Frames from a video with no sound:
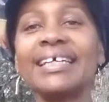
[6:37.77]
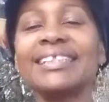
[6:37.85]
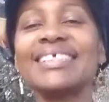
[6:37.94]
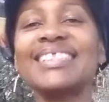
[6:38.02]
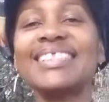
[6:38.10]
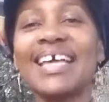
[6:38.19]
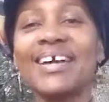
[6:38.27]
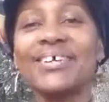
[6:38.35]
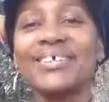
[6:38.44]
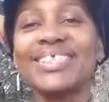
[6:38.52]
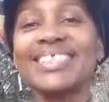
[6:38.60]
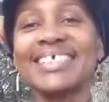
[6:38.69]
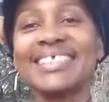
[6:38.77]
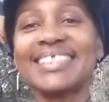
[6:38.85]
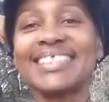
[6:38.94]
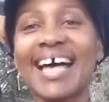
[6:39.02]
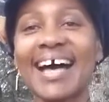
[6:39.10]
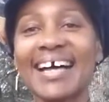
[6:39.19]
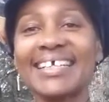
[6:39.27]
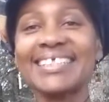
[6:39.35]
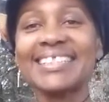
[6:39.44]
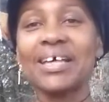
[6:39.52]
the cells inside.